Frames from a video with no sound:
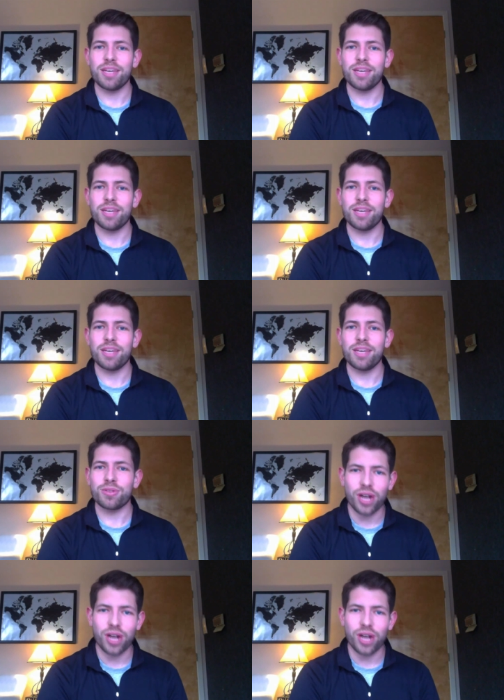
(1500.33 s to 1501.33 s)
because this is
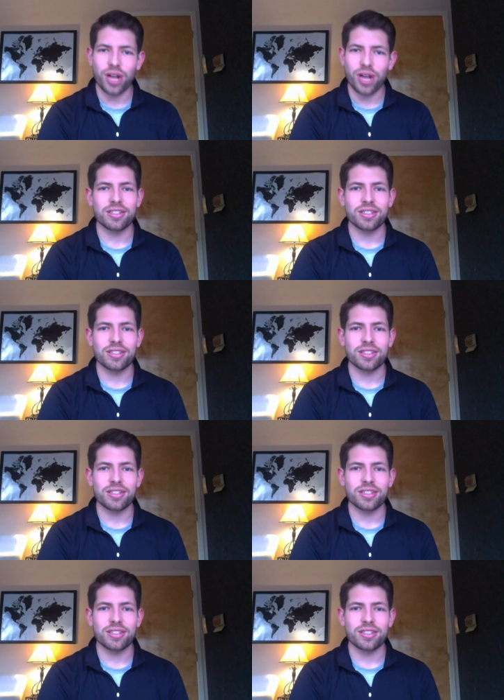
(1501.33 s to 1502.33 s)
really important. We can't
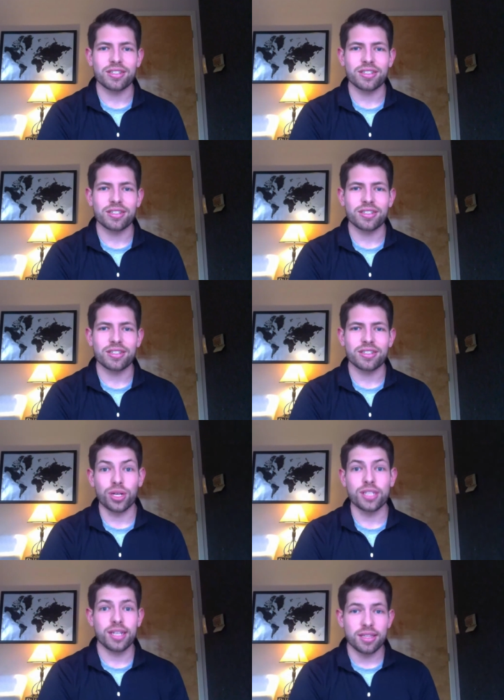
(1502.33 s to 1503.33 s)
stop now. The
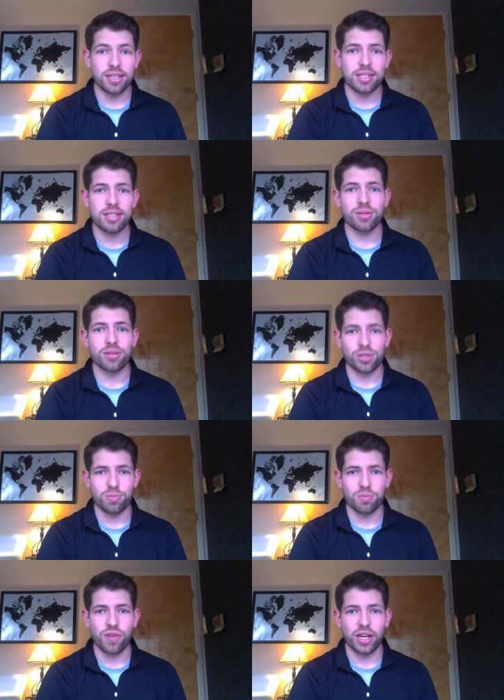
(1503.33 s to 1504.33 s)
Lord is in this. The
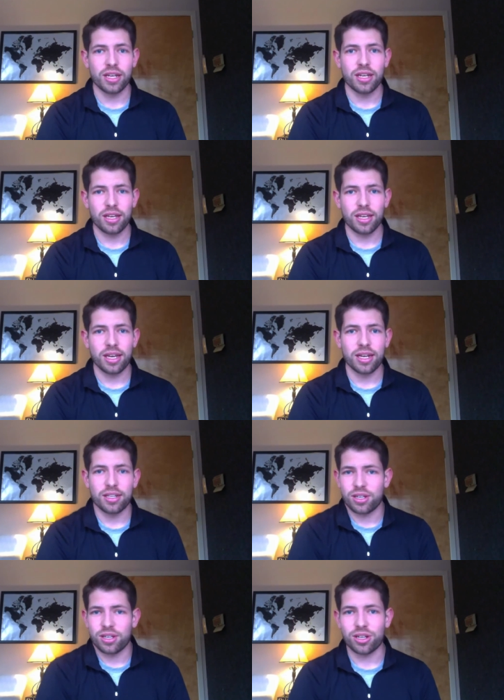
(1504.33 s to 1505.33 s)
Lord is moving,
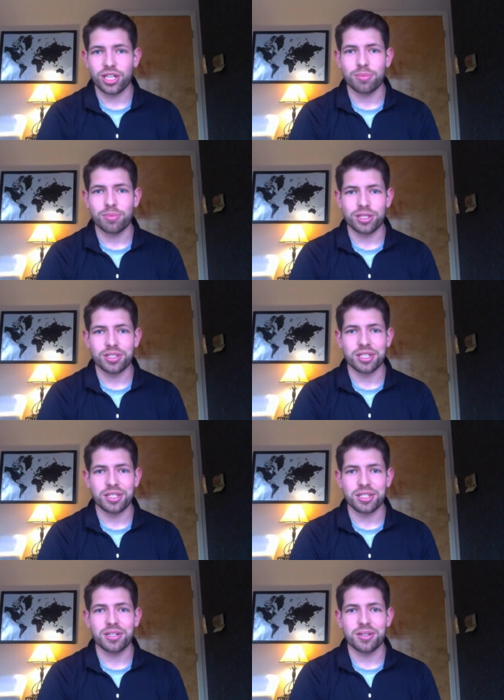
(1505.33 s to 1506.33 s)
and it's our job to just
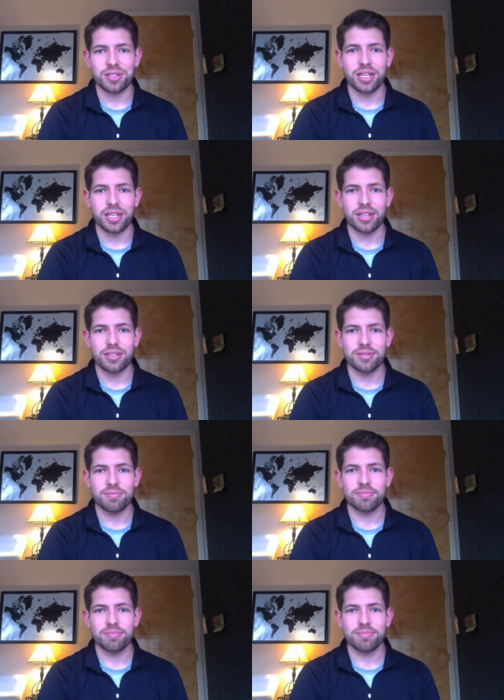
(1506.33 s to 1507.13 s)
continue to say yes.